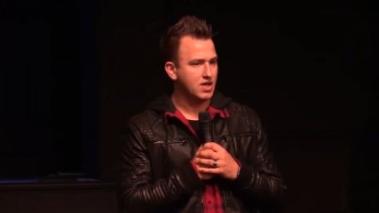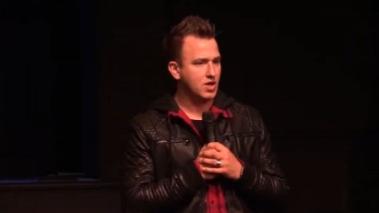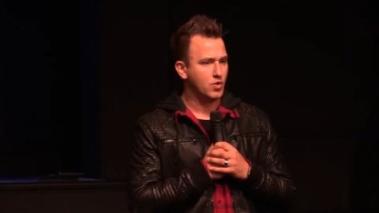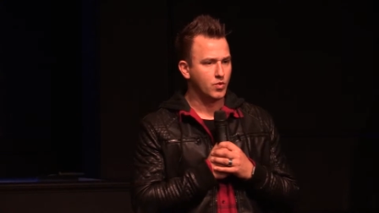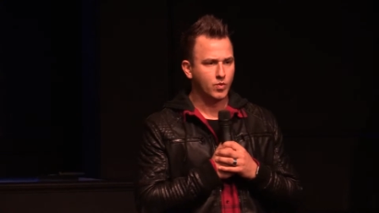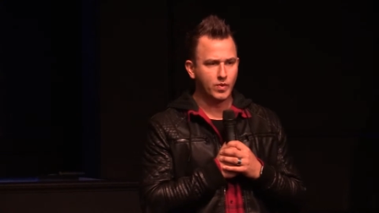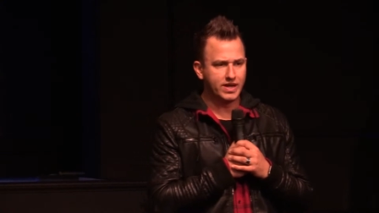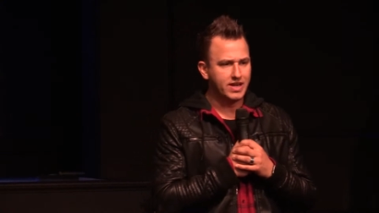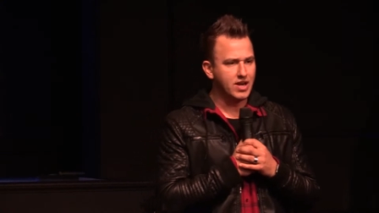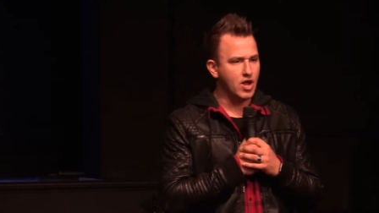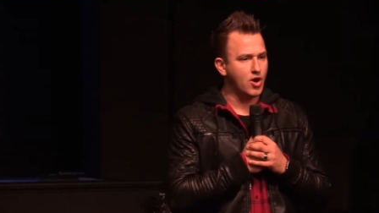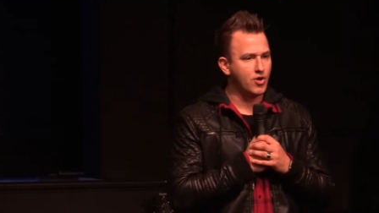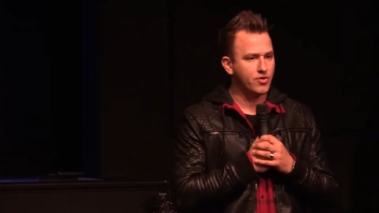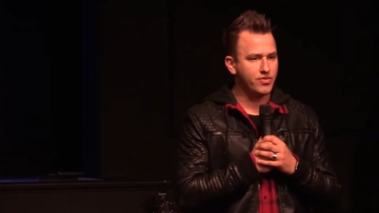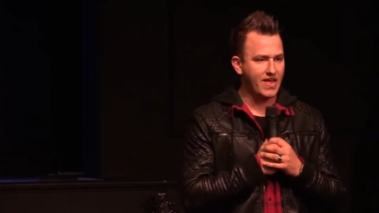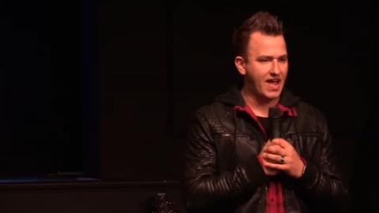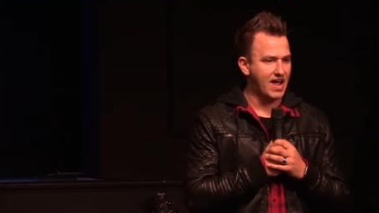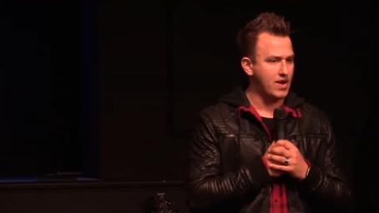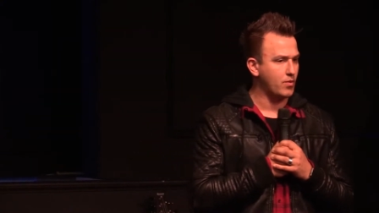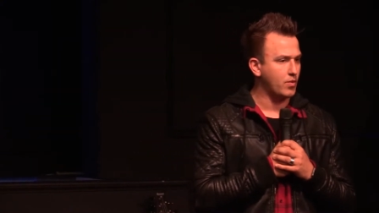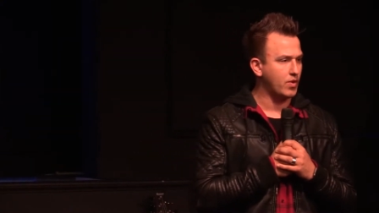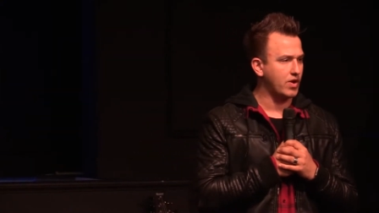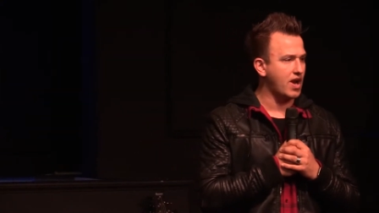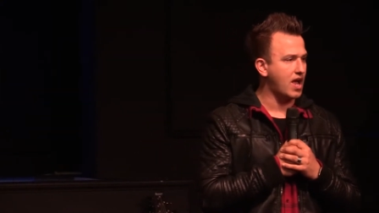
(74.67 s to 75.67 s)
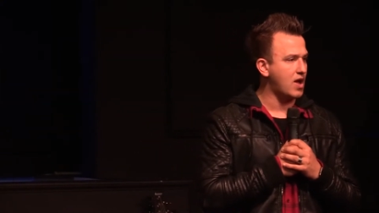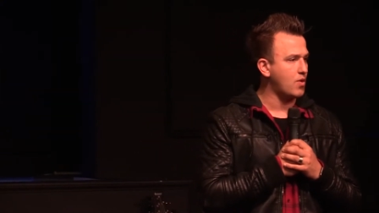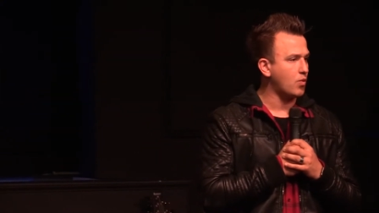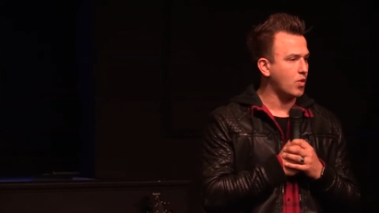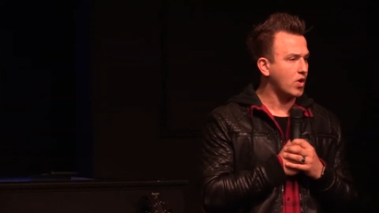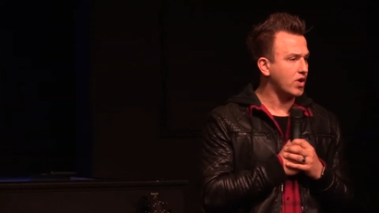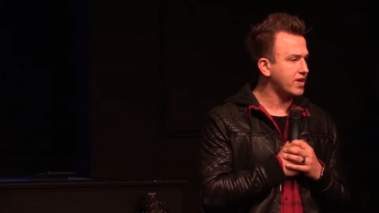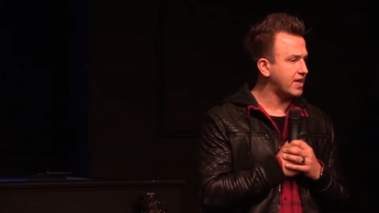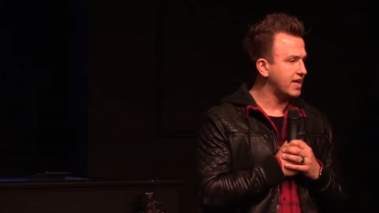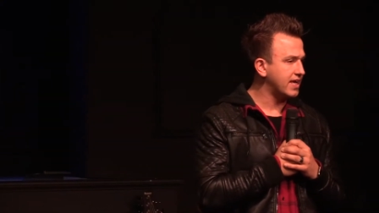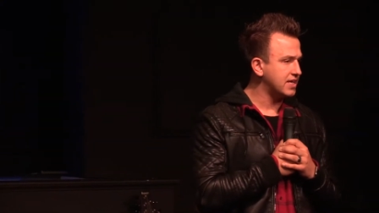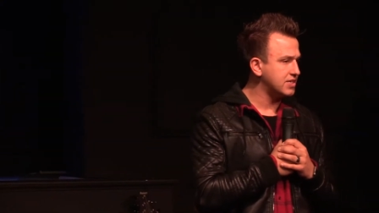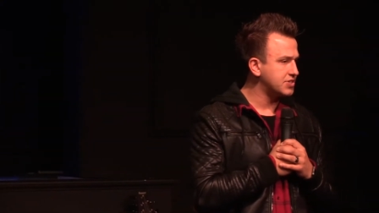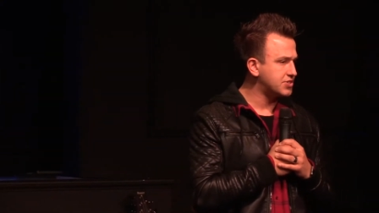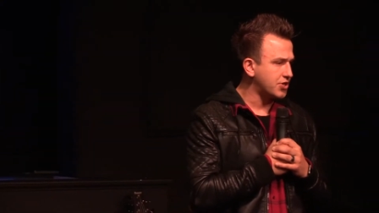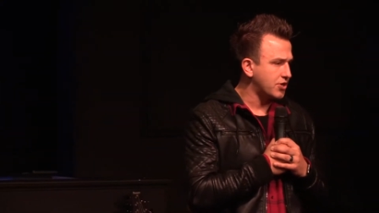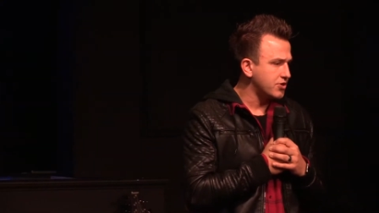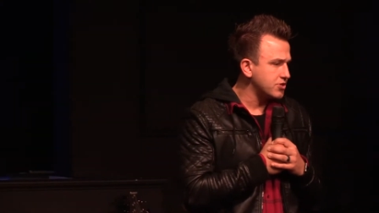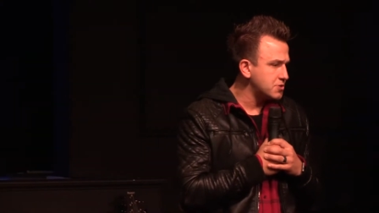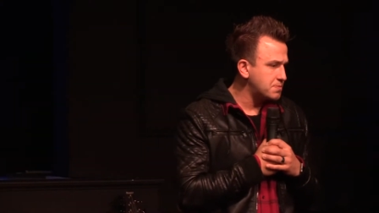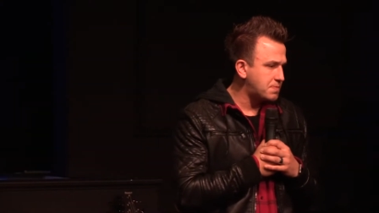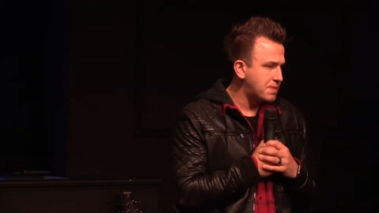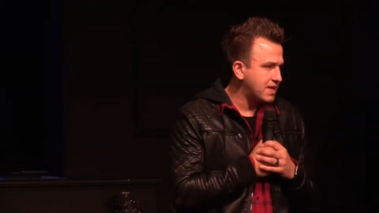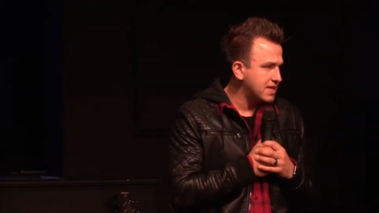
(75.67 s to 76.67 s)
We know that. We're not working in
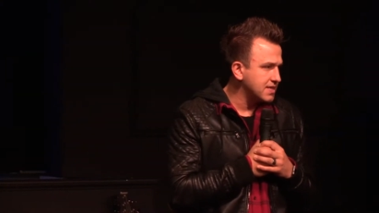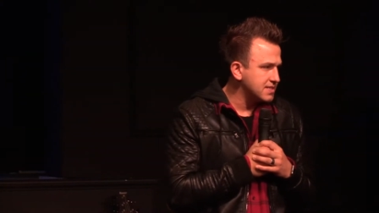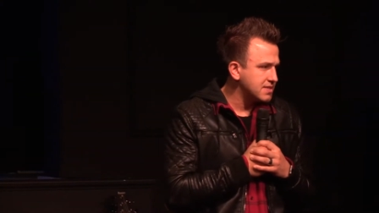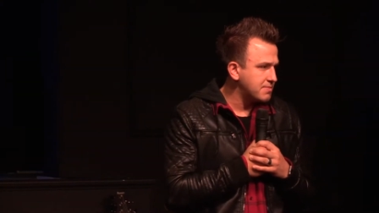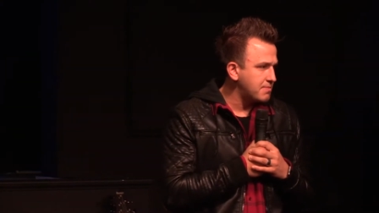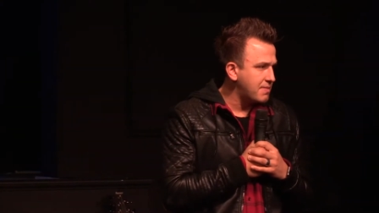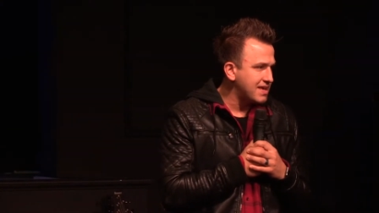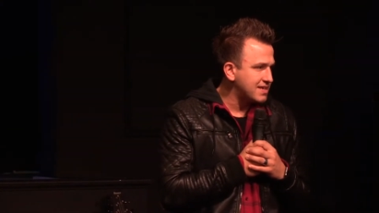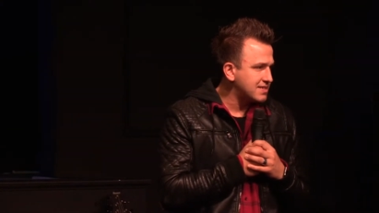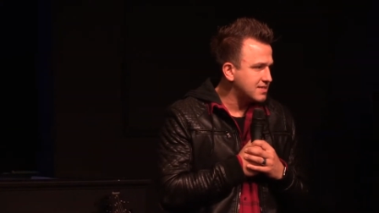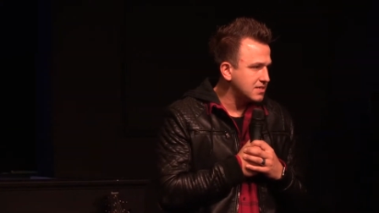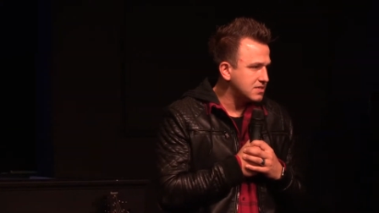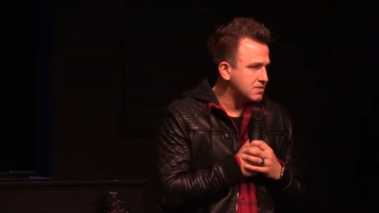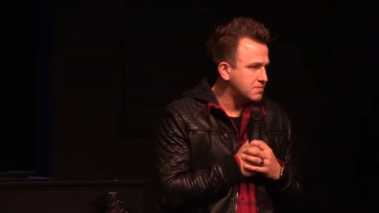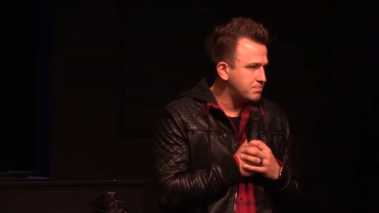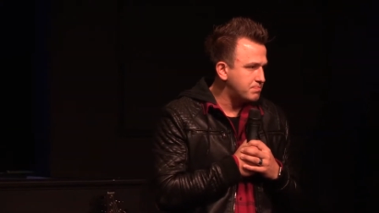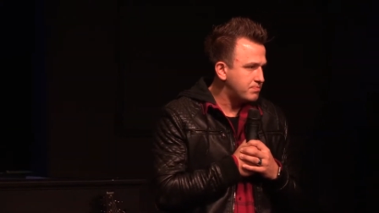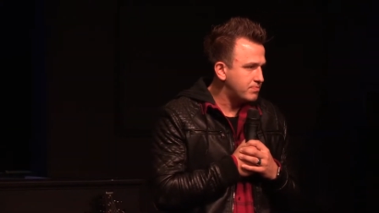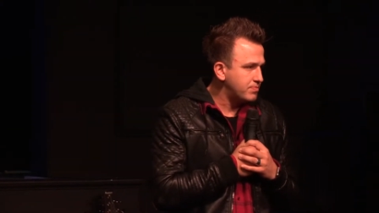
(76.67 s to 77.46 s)
church because it makes us